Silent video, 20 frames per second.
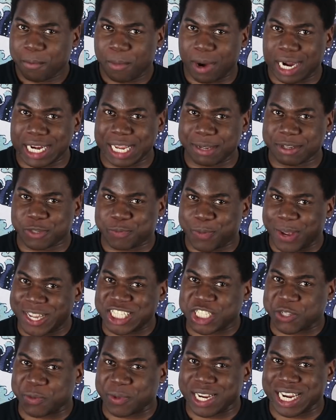My name is
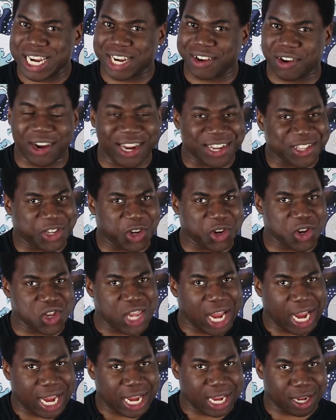Benjamin Hero and
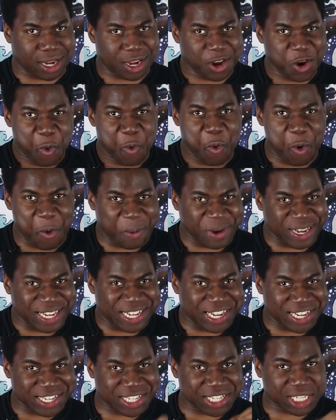today we'll be
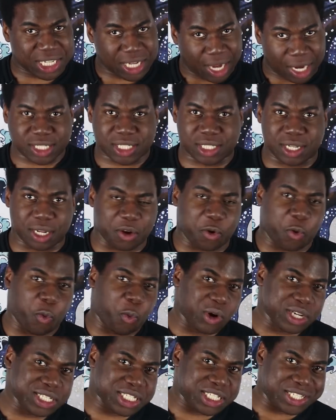discussing
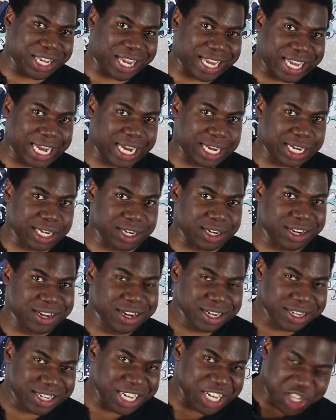once again
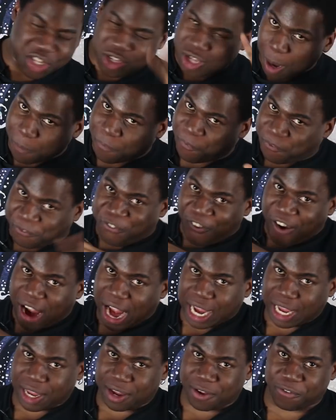the top
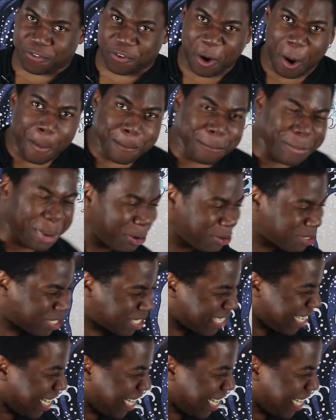5 most